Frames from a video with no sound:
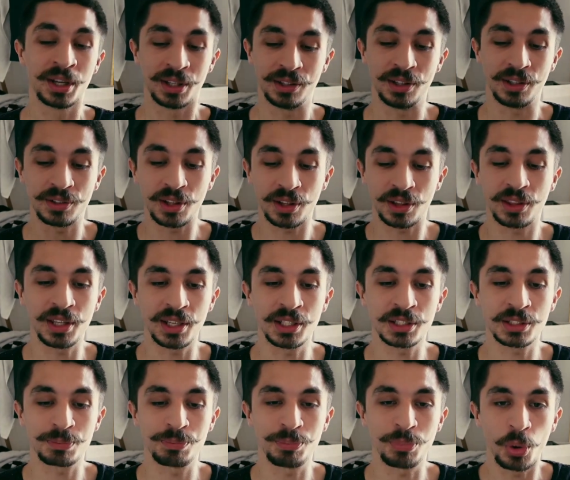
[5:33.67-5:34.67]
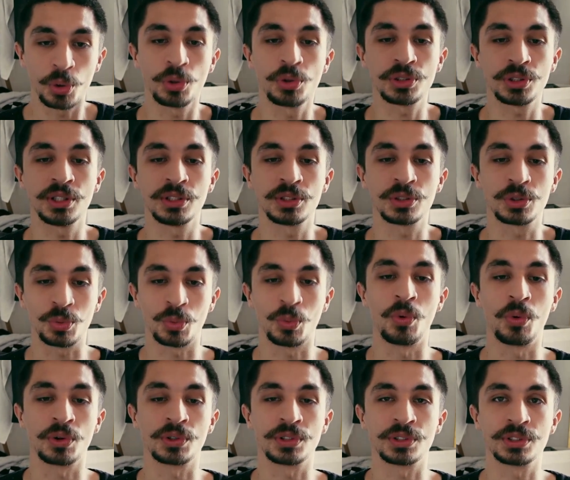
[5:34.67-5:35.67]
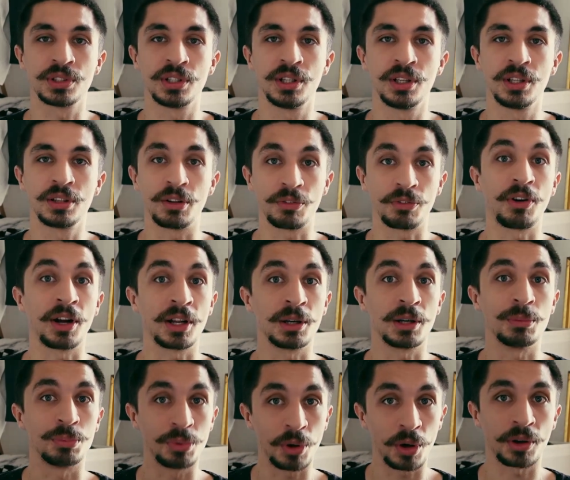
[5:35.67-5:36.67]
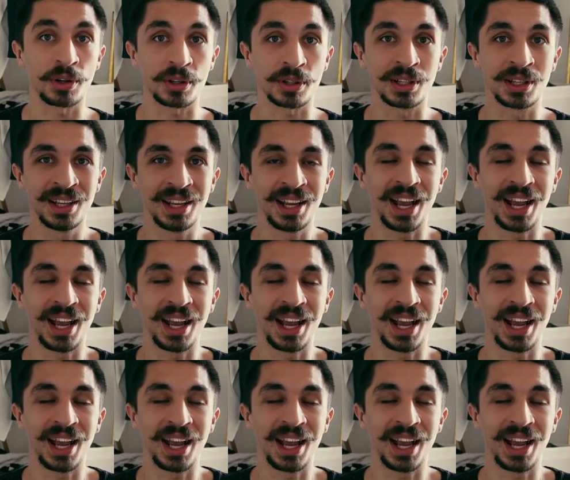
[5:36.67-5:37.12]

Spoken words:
They're the things pushing towards the final product.